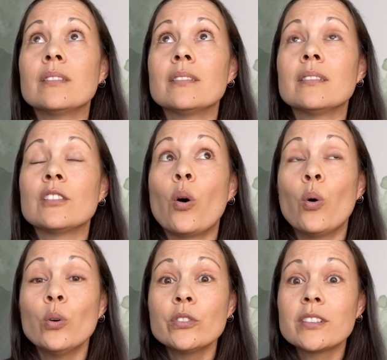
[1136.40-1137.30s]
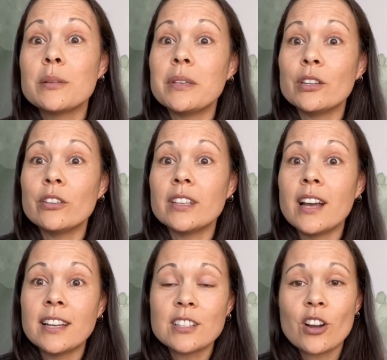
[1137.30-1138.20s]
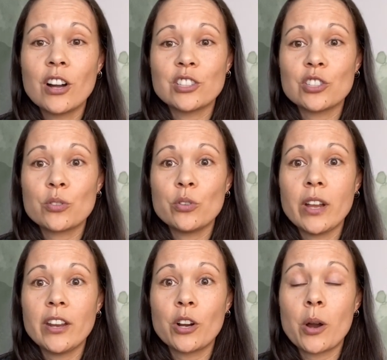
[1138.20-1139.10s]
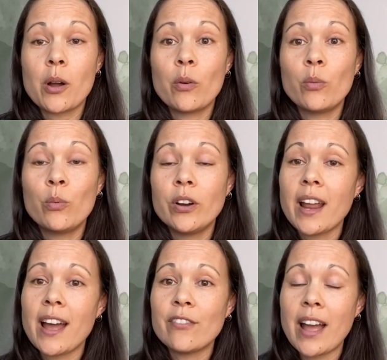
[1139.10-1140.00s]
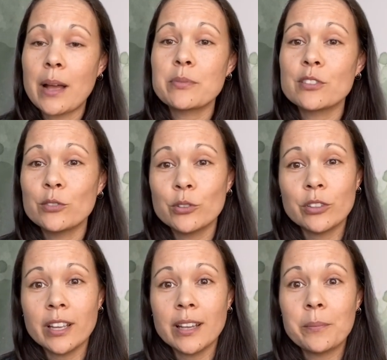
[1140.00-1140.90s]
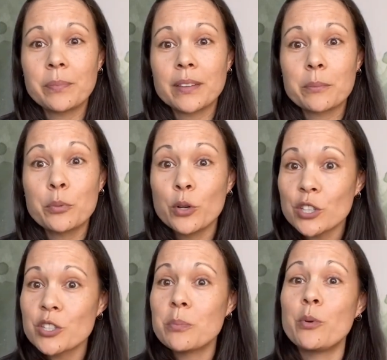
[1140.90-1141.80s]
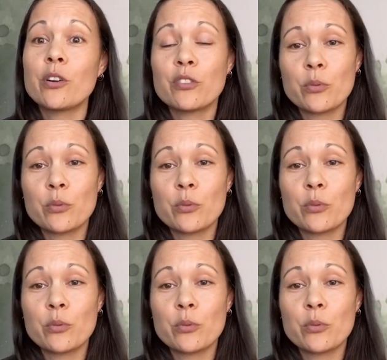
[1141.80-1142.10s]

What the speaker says: the old Camille, the unconscious creator, would have absolutely pushed book 3